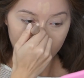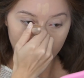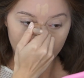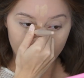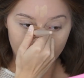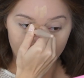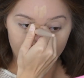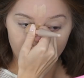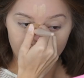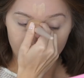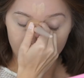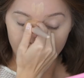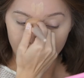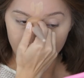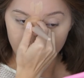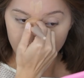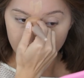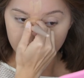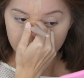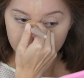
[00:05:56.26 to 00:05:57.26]

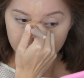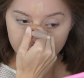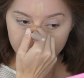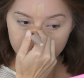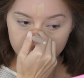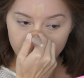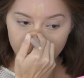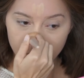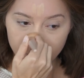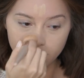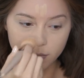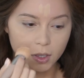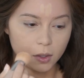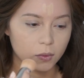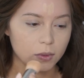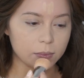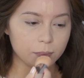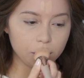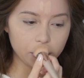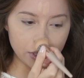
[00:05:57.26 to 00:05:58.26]
and yeah, it
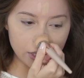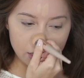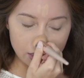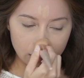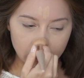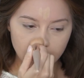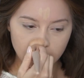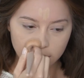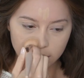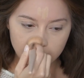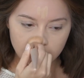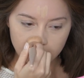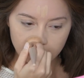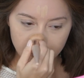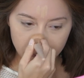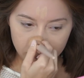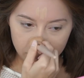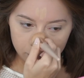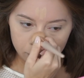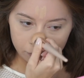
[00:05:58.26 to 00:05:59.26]
was pretty
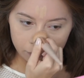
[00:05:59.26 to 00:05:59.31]
easy.